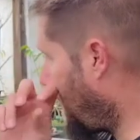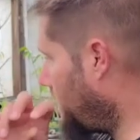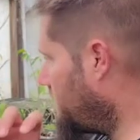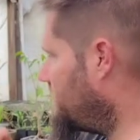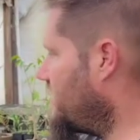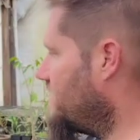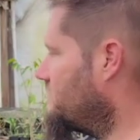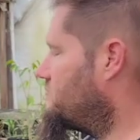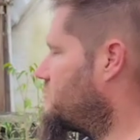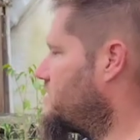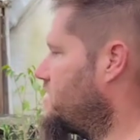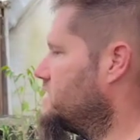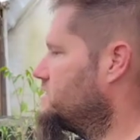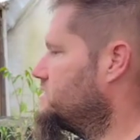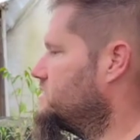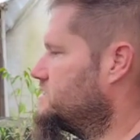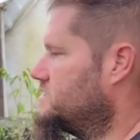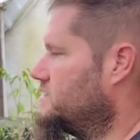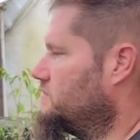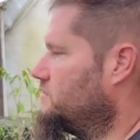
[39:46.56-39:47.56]
if you have
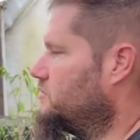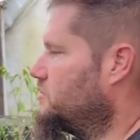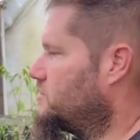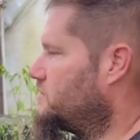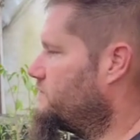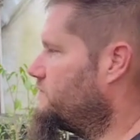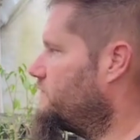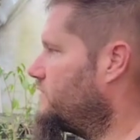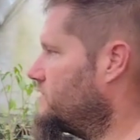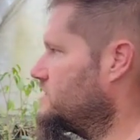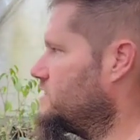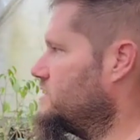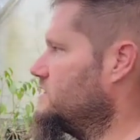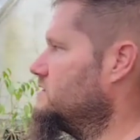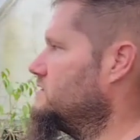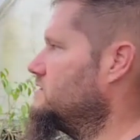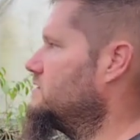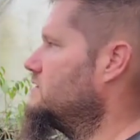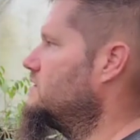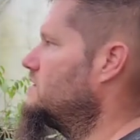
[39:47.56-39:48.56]
branches that look
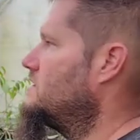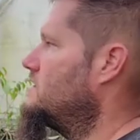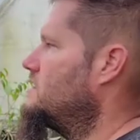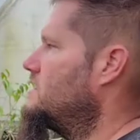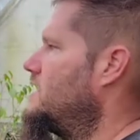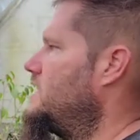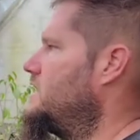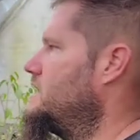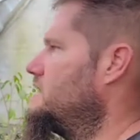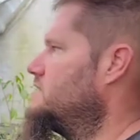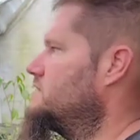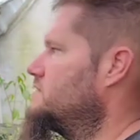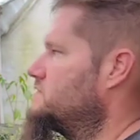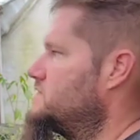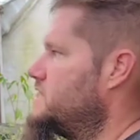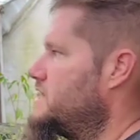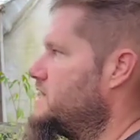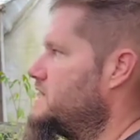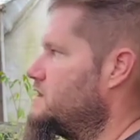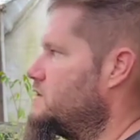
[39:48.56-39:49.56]
funky and they're
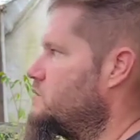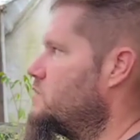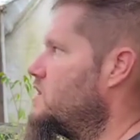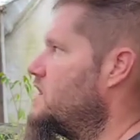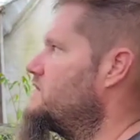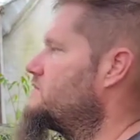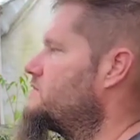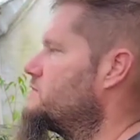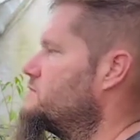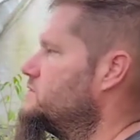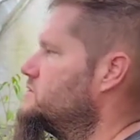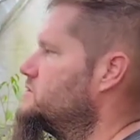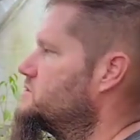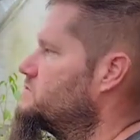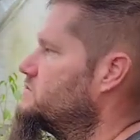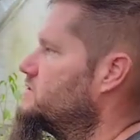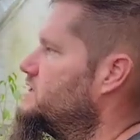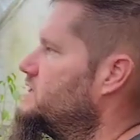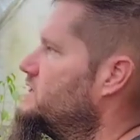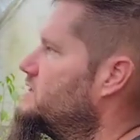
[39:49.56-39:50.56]
taking away from the
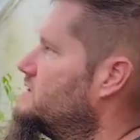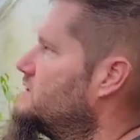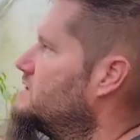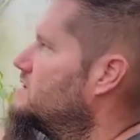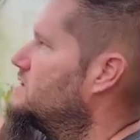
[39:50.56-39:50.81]
tree,